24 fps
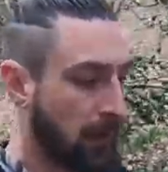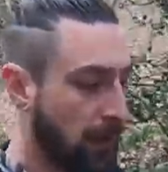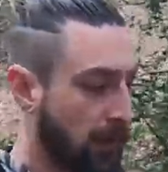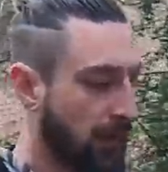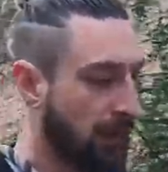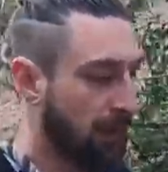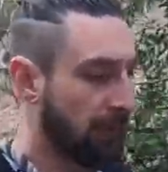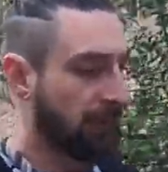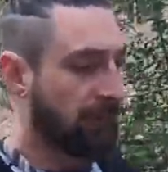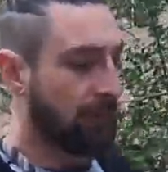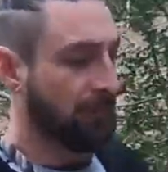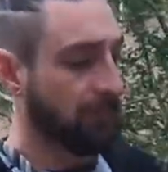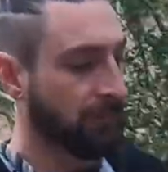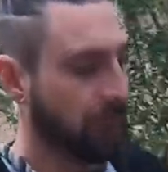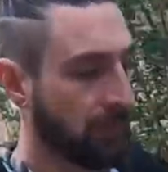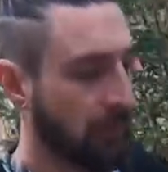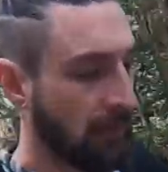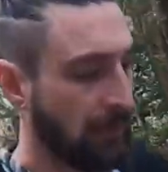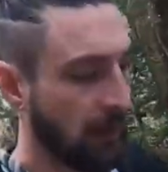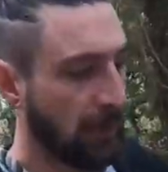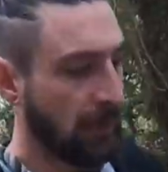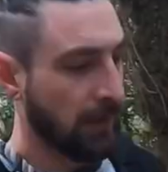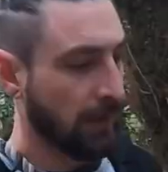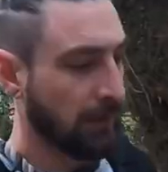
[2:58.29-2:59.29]
Um,
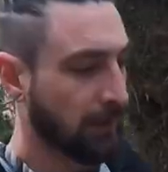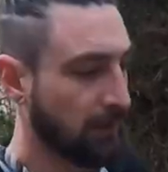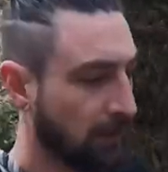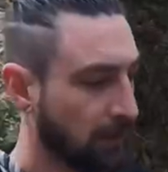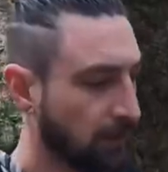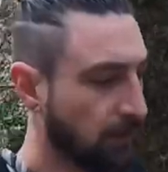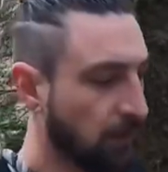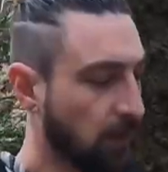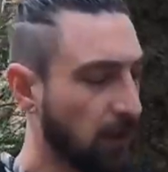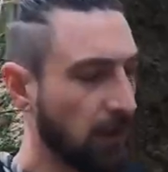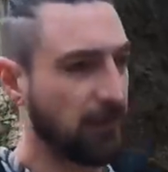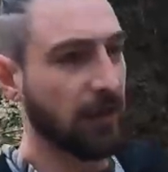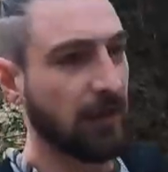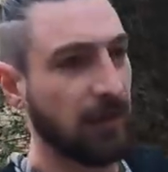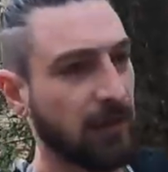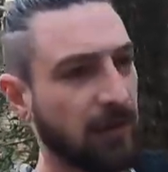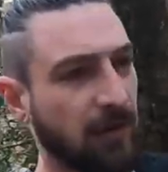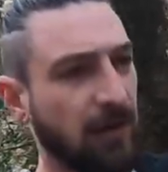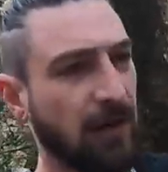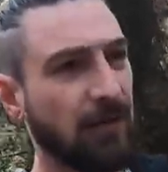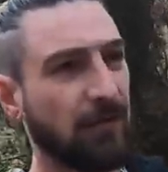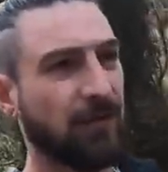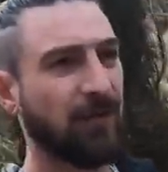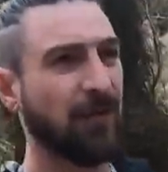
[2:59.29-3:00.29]
so I thought I'd
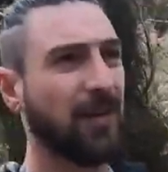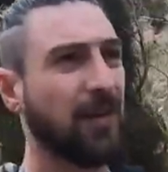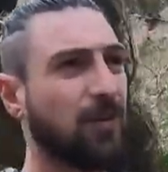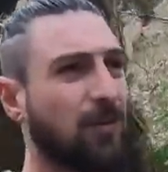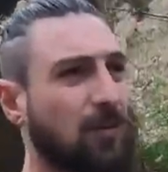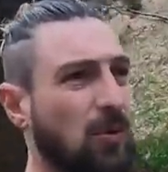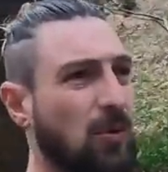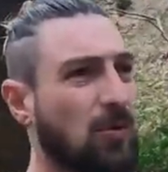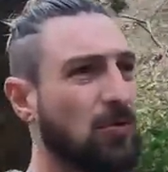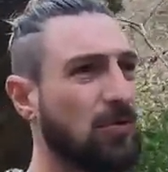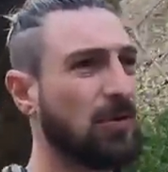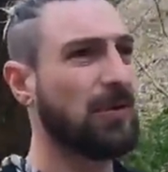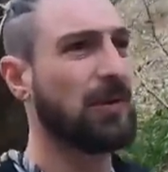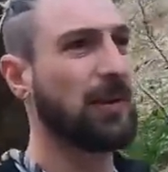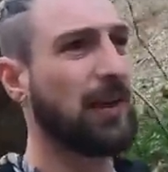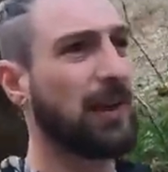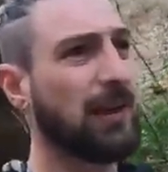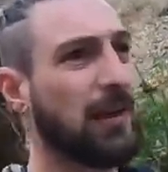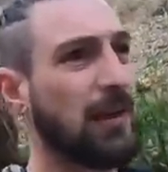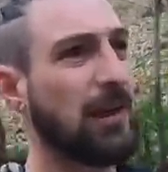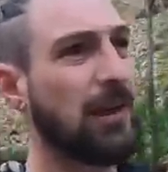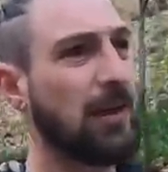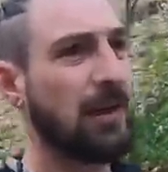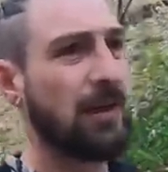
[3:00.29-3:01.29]
take her out for a little walk
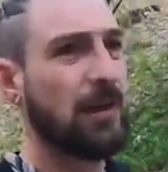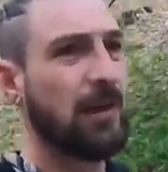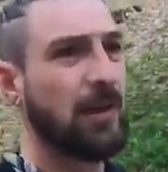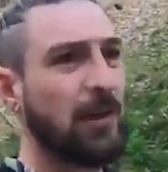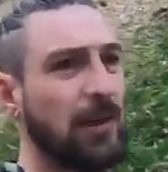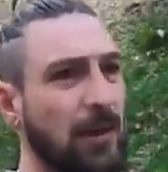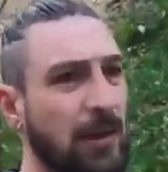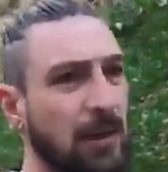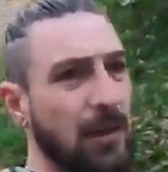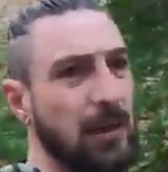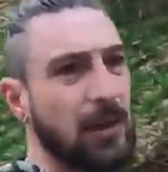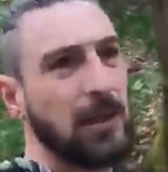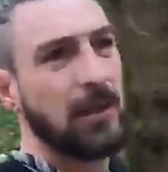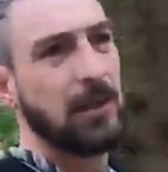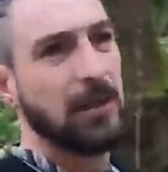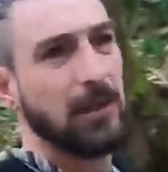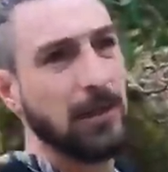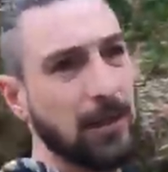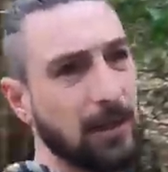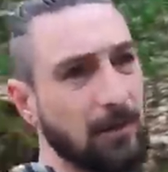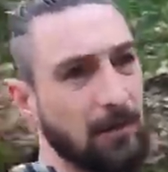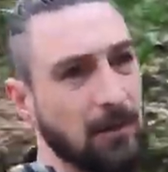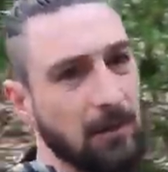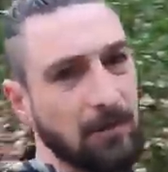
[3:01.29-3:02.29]
today.
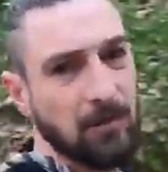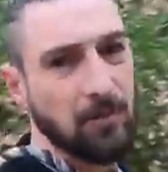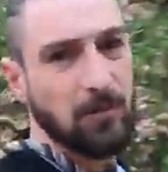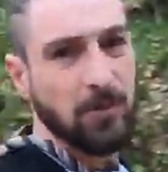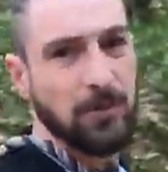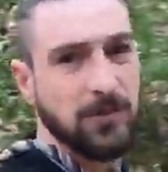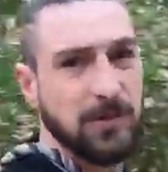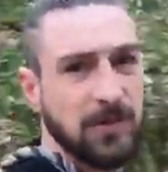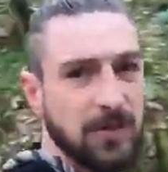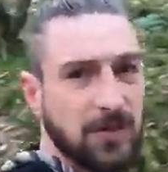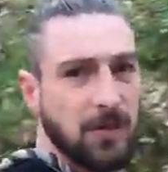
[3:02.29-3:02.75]
Get her up the woods.